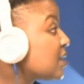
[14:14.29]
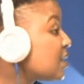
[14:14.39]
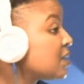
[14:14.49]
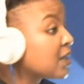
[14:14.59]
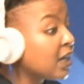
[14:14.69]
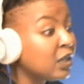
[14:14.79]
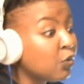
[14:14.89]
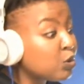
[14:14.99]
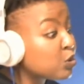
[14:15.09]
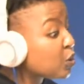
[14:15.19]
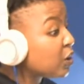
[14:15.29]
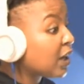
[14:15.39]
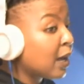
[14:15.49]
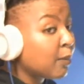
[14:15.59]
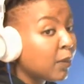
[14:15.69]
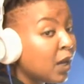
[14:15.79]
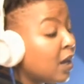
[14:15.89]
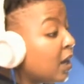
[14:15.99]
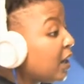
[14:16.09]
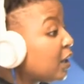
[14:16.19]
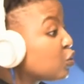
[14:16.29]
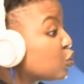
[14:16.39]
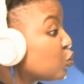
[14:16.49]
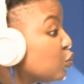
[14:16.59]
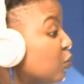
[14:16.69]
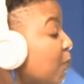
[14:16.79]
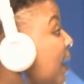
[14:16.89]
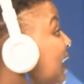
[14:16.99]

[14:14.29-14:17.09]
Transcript: is, anyone who's gonna come into my